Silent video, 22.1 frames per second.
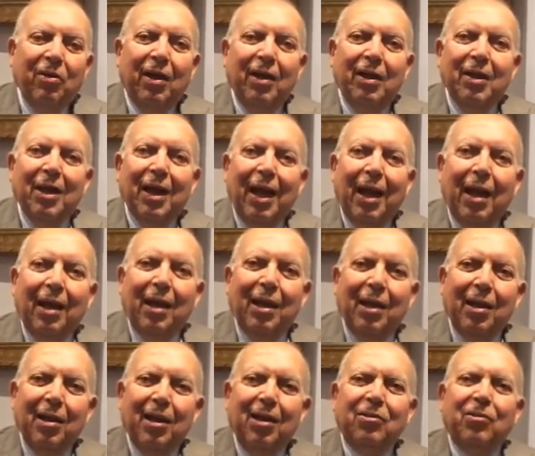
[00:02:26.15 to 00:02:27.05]
done a
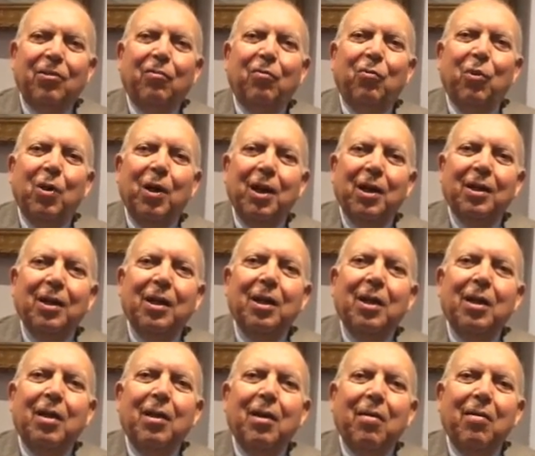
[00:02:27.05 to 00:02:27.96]
lot of work,
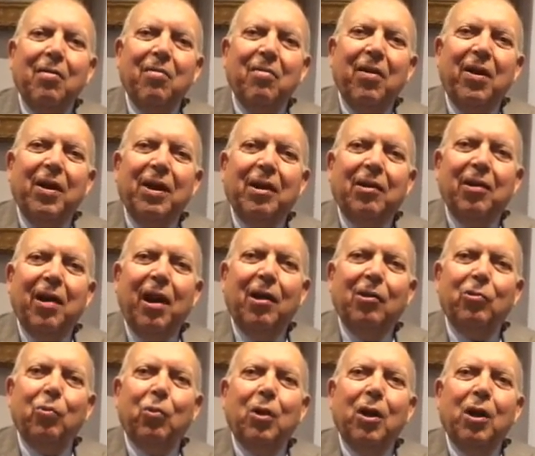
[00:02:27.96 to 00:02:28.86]
very
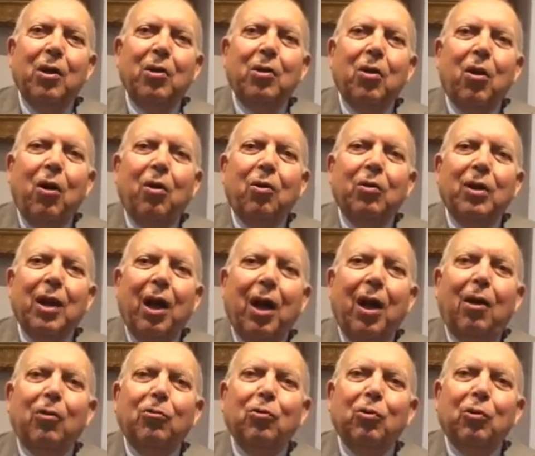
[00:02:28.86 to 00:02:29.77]
groundwork on
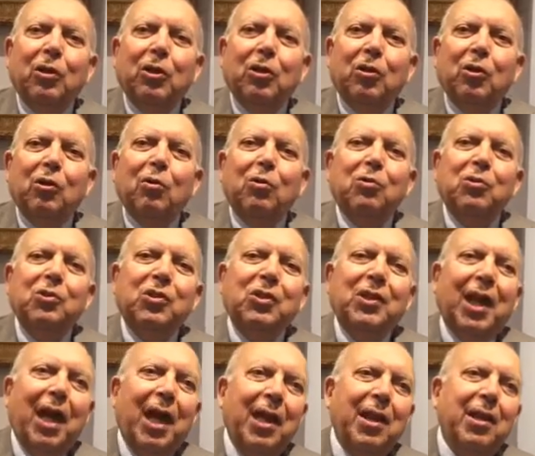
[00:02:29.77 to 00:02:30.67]
how to
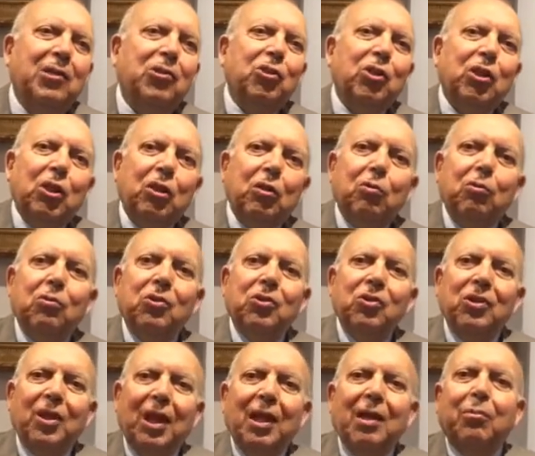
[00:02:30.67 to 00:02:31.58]
reduce the energy
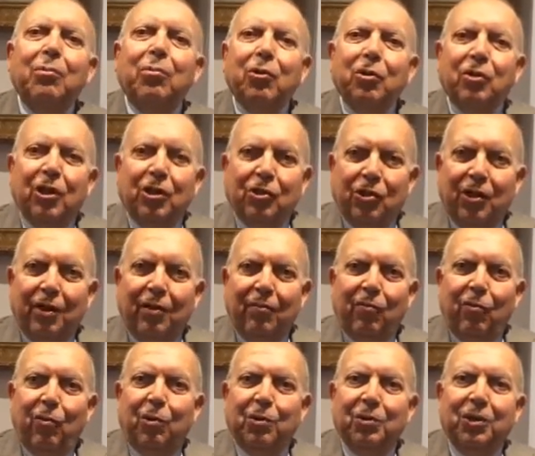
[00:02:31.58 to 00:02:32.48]
used in production
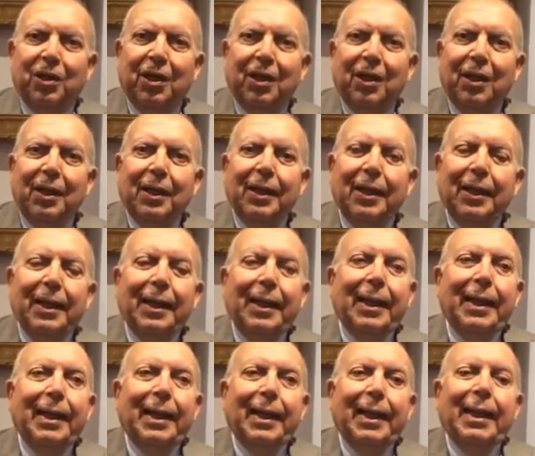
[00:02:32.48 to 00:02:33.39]
of water.
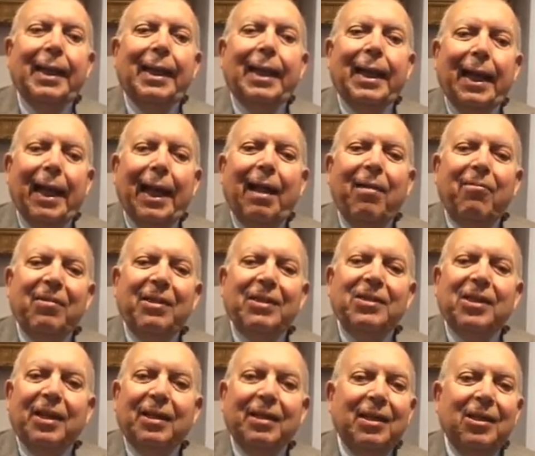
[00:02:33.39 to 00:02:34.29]

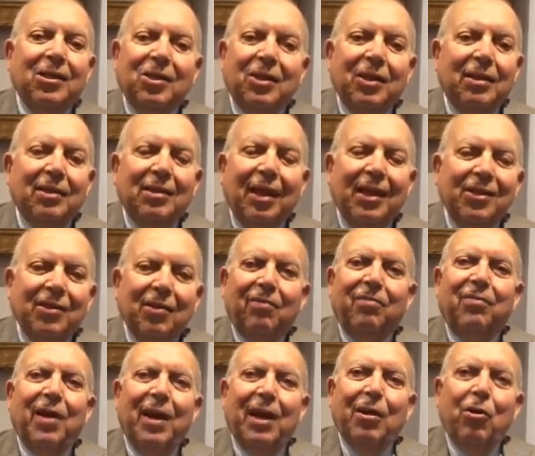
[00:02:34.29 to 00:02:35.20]
Having said this, that's
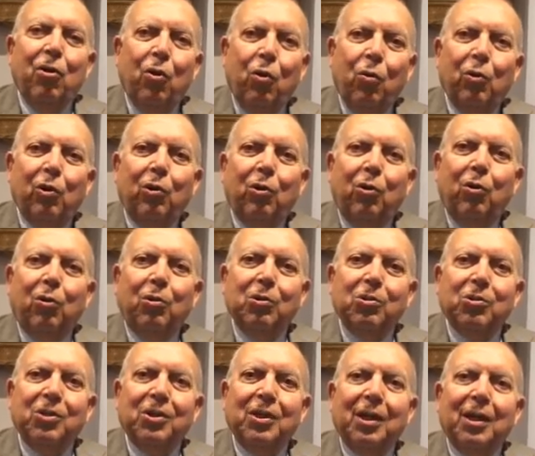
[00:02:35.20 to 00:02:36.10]
a very noble
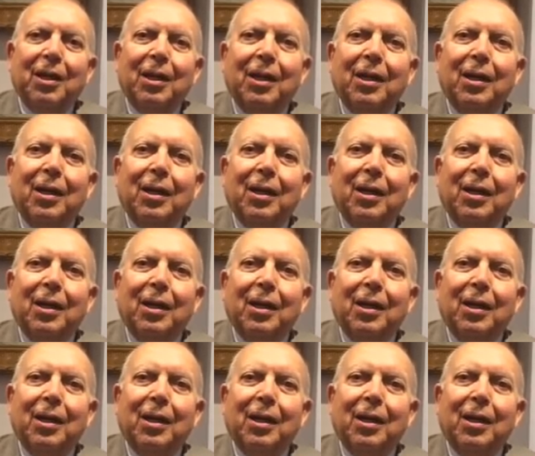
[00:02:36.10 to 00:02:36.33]
cause.